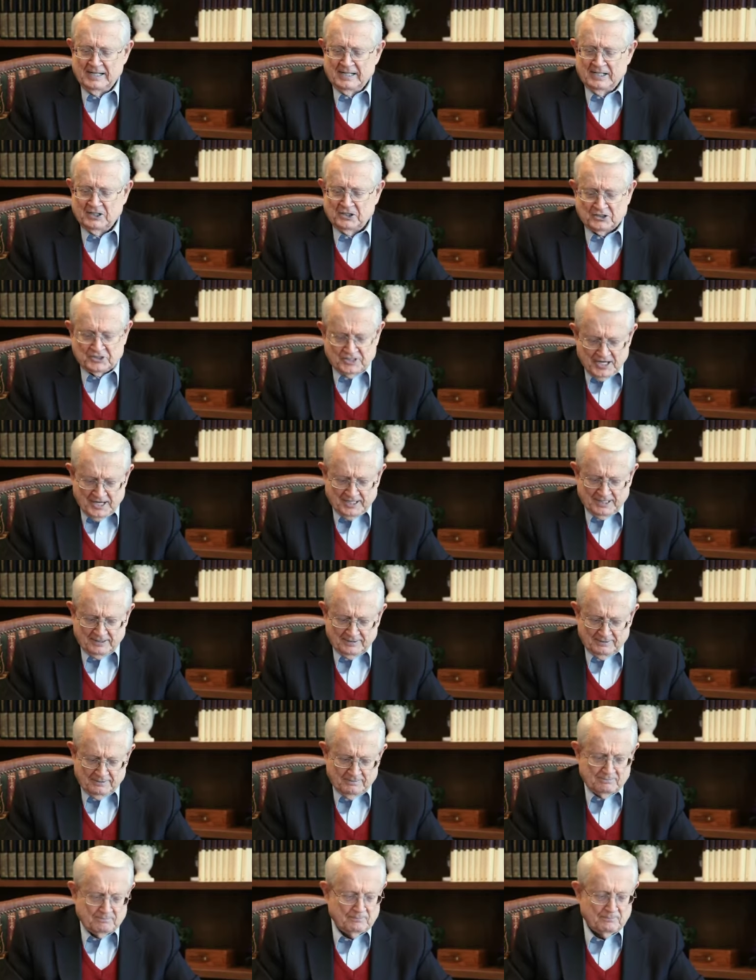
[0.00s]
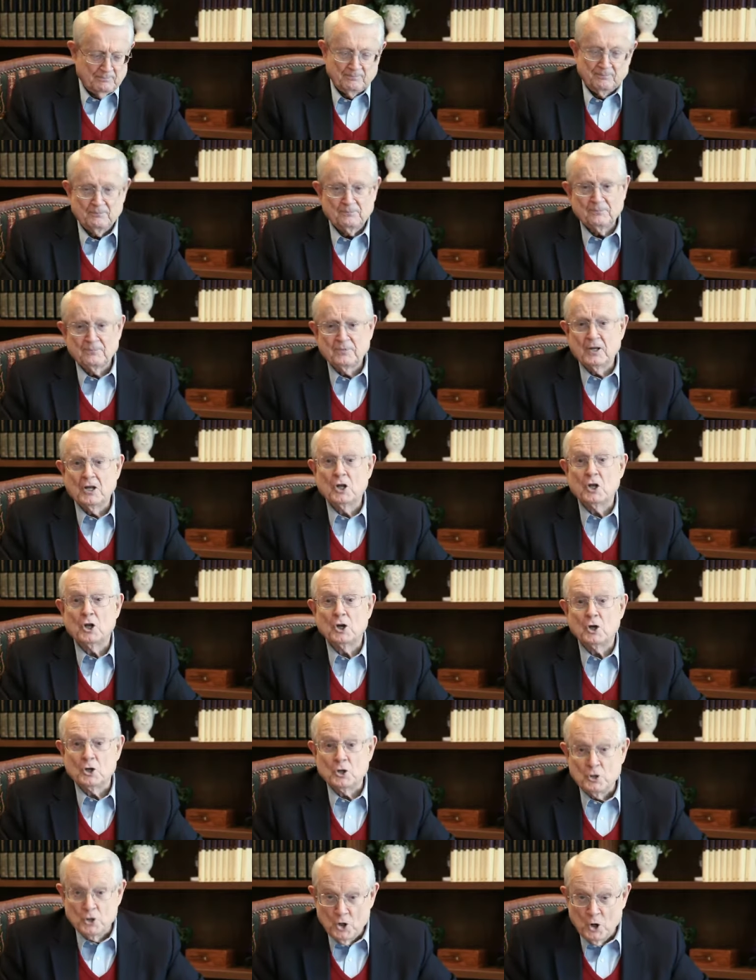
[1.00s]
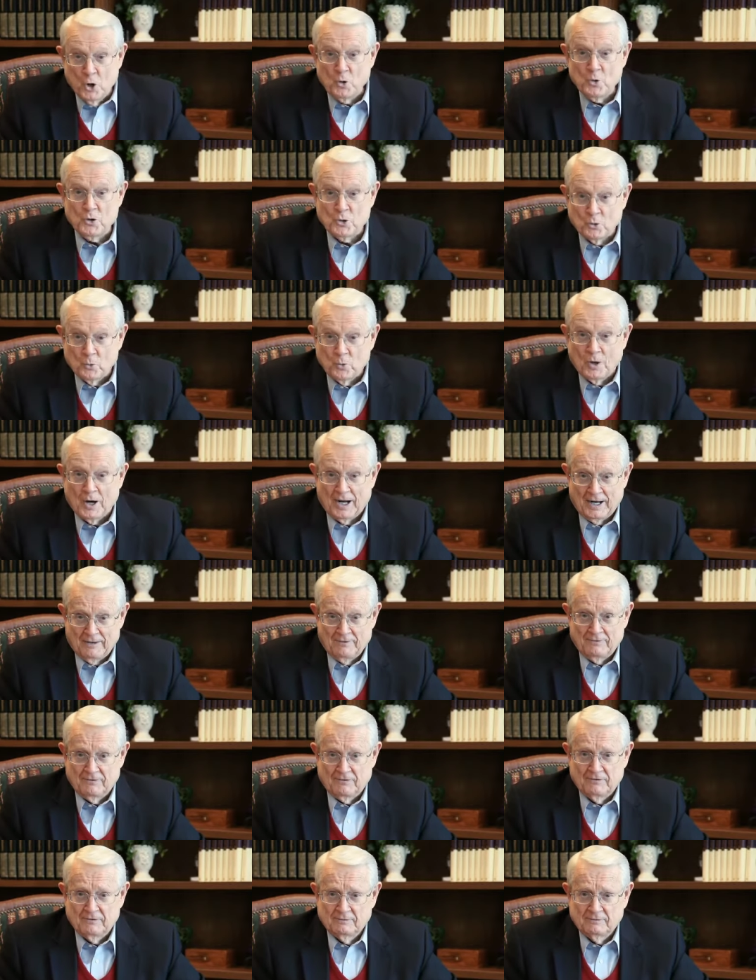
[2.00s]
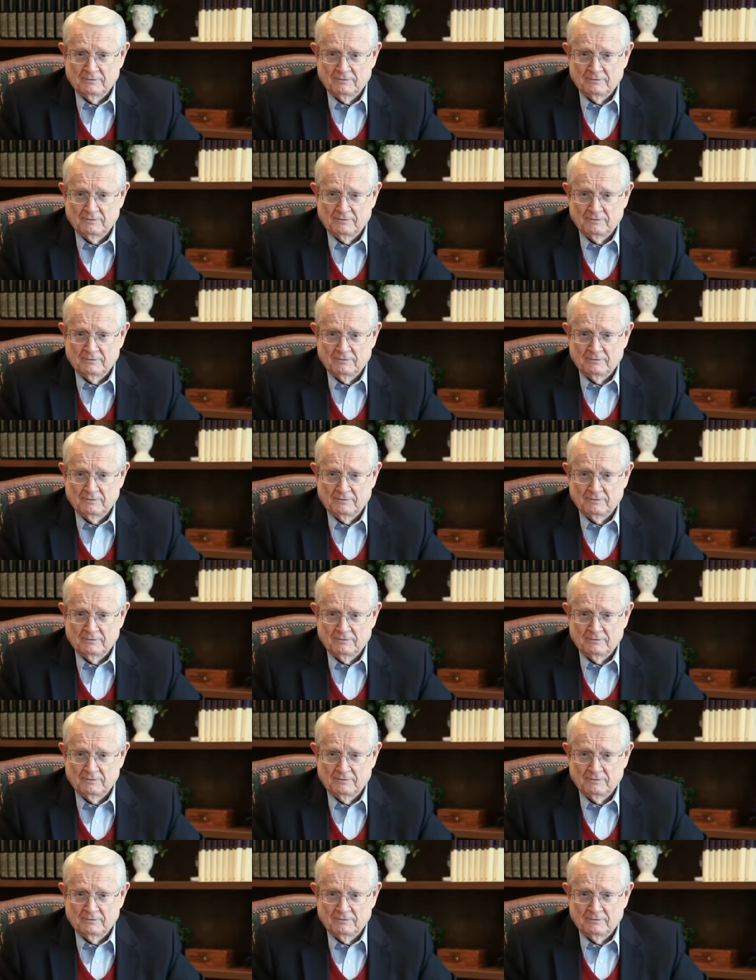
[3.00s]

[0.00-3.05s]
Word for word: Second, know your wife.